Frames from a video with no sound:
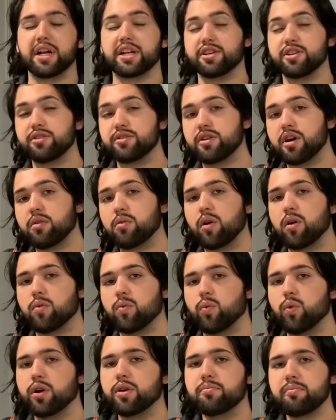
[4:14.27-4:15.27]
But do you know
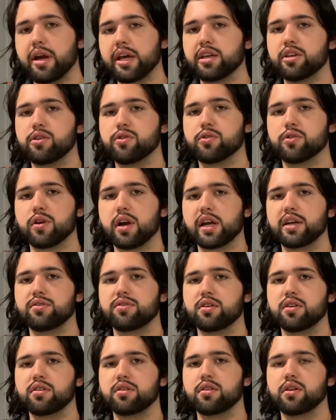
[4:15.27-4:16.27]
what would make you
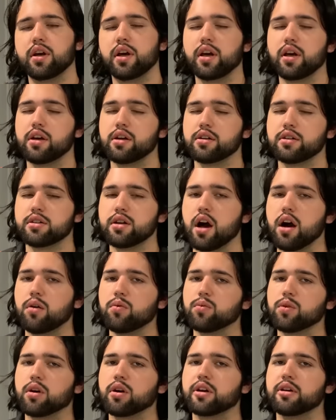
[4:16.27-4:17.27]
crazy?
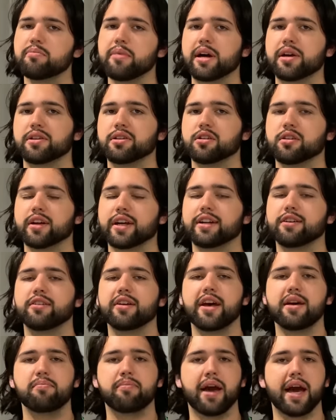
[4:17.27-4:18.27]
Not worrying about your
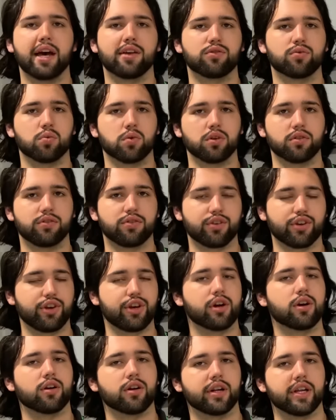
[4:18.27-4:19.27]
internet password
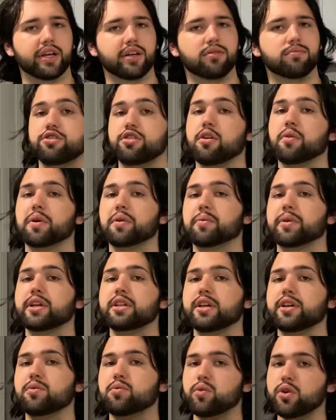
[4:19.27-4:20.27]
security. So it
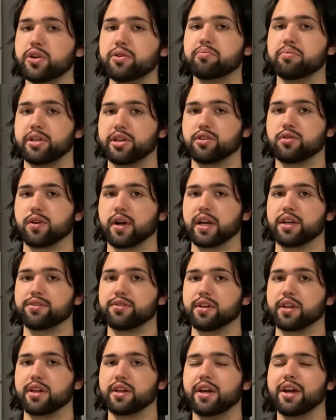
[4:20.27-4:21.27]
really would be
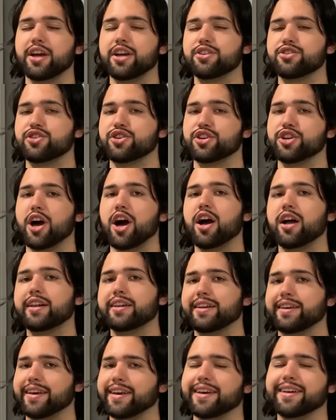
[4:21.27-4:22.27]
crazy to
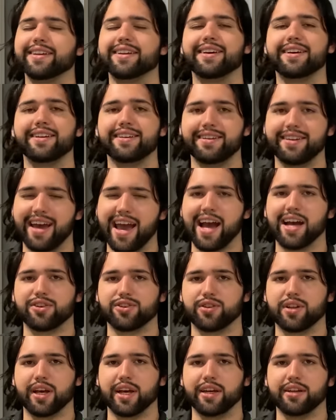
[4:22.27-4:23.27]
not get
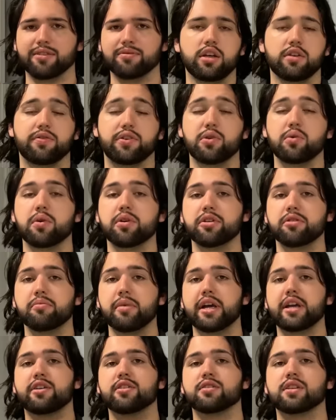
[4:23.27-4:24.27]
Dashlane. If you want to
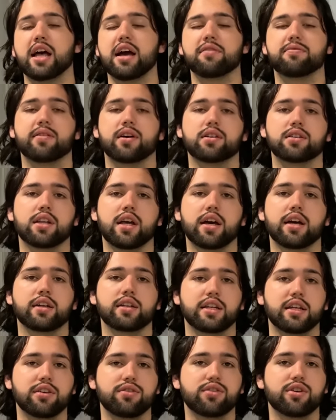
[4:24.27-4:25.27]
make your life
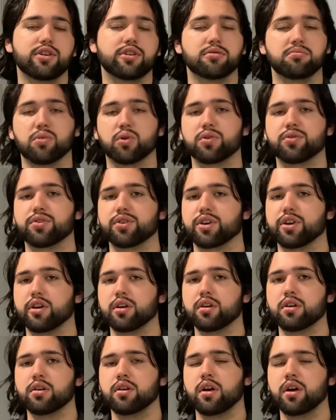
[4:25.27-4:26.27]
online easier and more
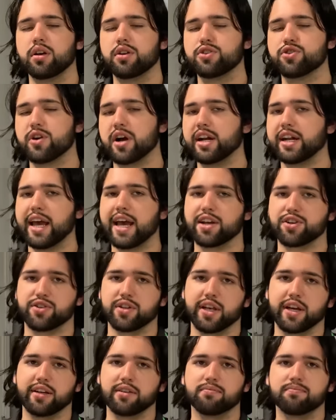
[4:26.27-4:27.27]
secure, try
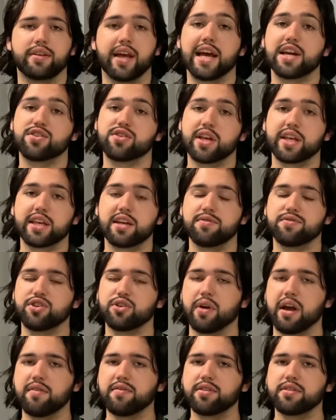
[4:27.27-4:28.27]
Dashlane. Dashlane gives
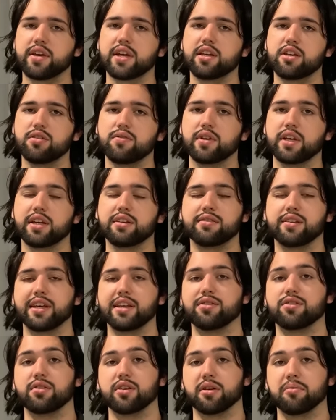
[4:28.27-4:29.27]
you everything you need to
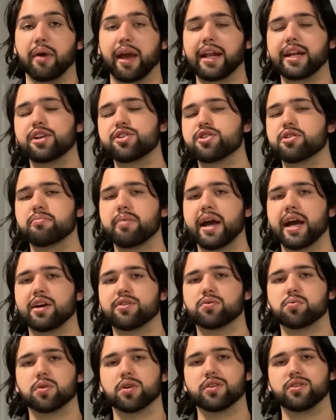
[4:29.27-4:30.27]
easily manage your
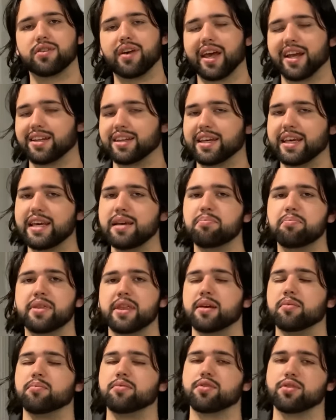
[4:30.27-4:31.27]
passwords and keep
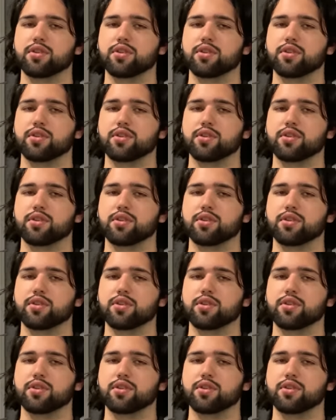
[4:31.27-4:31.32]
them